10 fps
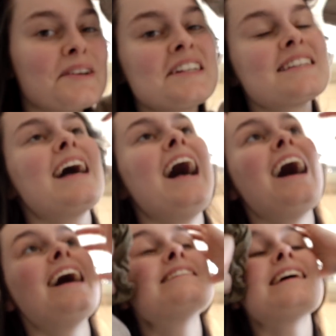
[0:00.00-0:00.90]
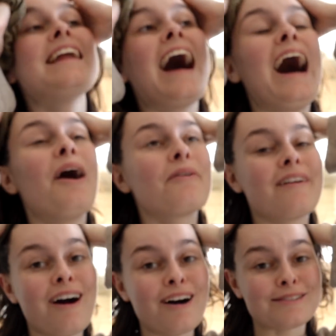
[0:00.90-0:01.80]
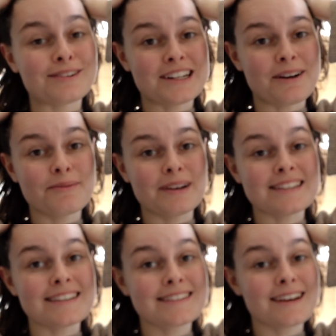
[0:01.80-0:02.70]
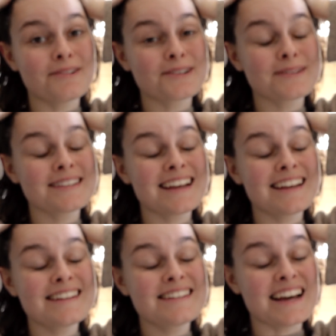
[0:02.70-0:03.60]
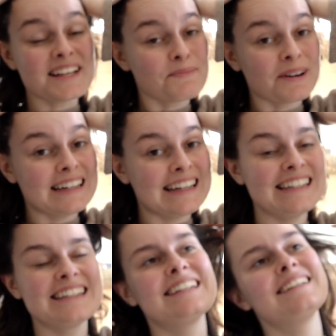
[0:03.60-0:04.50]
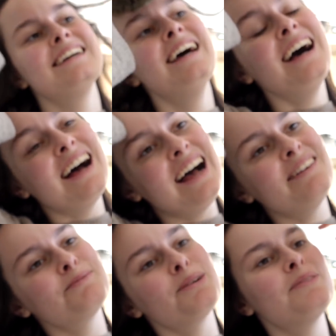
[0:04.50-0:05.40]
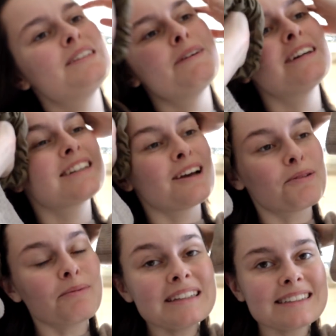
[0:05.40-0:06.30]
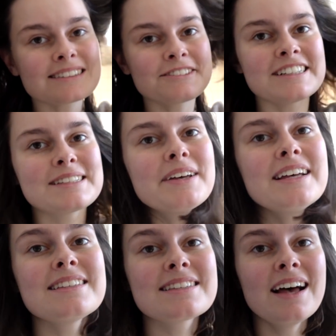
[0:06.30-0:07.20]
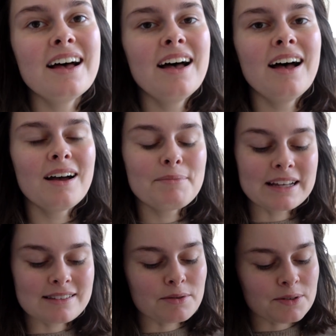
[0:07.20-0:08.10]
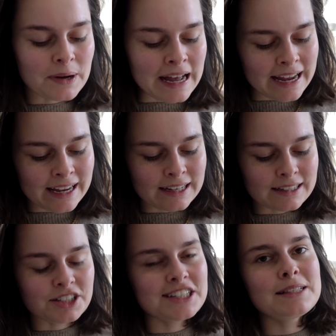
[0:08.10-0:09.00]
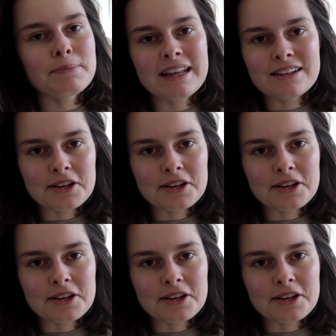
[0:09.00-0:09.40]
I just had an hour and a half long chat with my sister, which was desperately needed. I haven't properly spoken to her probably since Christmas because I was away. She's been